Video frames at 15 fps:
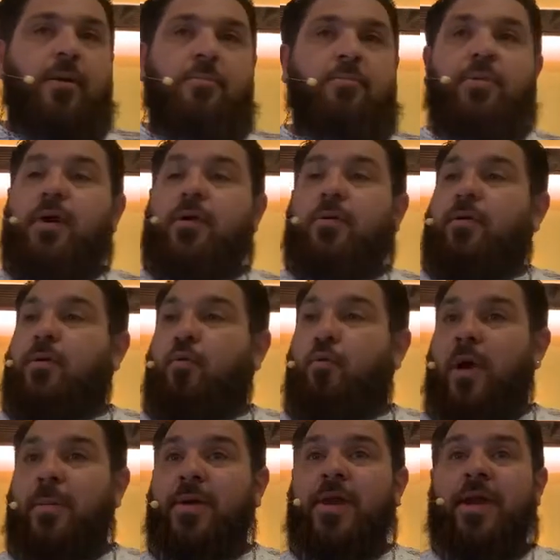But
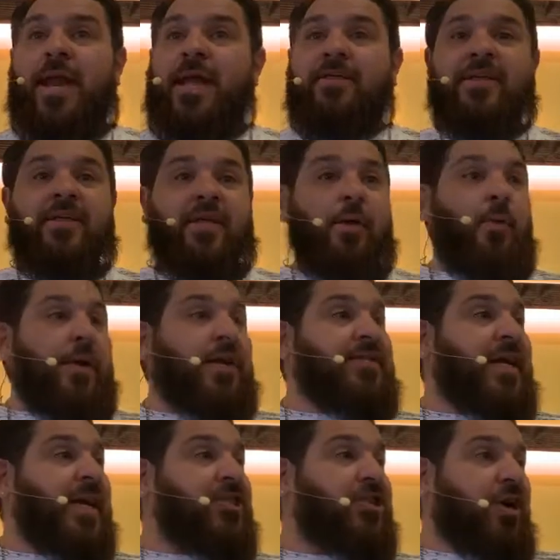women innately, they want to
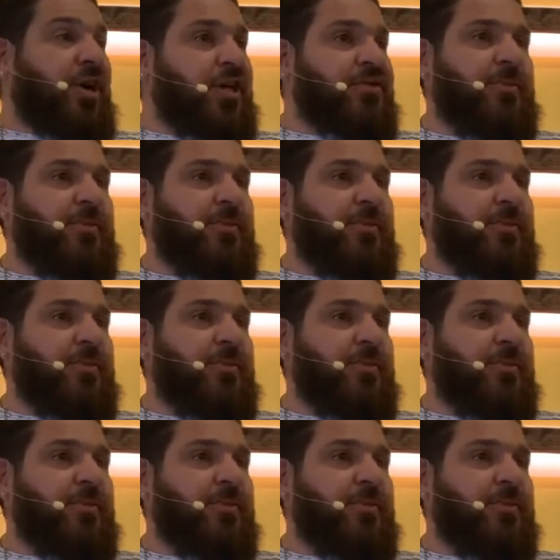take charge